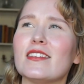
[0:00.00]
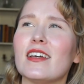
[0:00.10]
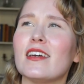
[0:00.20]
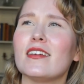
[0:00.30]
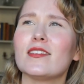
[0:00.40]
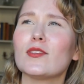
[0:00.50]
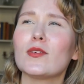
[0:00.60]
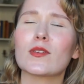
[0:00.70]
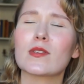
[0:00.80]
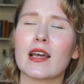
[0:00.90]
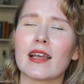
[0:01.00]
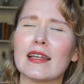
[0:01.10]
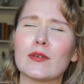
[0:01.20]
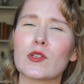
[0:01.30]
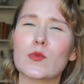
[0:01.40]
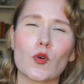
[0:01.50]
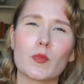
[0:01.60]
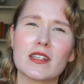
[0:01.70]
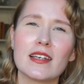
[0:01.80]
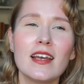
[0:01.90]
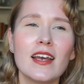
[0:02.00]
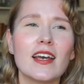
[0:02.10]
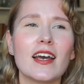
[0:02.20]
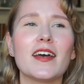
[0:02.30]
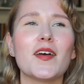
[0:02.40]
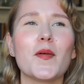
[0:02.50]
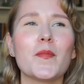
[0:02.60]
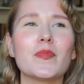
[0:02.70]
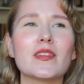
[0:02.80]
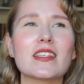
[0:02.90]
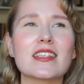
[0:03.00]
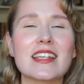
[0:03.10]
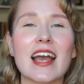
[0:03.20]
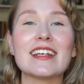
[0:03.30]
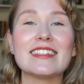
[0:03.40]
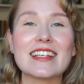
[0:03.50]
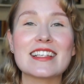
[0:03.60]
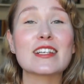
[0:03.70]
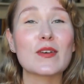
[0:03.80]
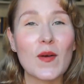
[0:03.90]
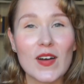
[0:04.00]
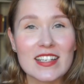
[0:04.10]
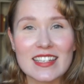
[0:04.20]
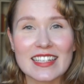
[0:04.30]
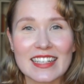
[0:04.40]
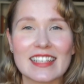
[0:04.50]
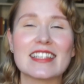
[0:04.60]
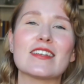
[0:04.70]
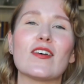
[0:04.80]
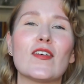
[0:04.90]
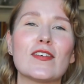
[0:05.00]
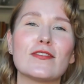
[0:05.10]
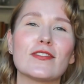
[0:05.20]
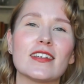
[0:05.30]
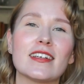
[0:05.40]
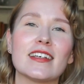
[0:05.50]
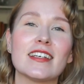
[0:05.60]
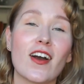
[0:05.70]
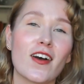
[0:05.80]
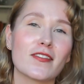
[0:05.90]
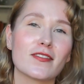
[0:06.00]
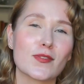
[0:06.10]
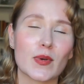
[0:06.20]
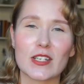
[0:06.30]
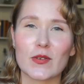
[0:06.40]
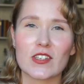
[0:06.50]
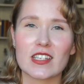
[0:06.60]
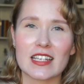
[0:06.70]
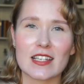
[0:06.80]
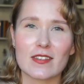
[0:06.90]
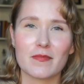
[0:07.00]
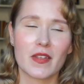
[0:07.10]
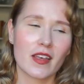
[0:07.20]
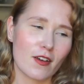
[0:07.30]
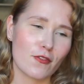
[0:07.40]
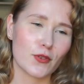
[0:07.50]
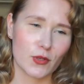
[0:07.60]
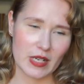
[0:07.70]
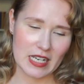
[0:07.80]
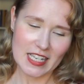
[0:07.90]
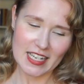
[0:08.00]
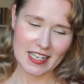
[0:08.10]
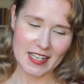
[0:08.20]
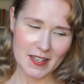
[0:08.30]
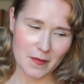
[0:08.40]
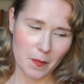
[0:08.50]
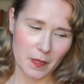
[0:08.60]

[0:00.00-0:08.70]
do not snag anyone's property. Snag decent quantities of yarn, sweater quantities, for instance.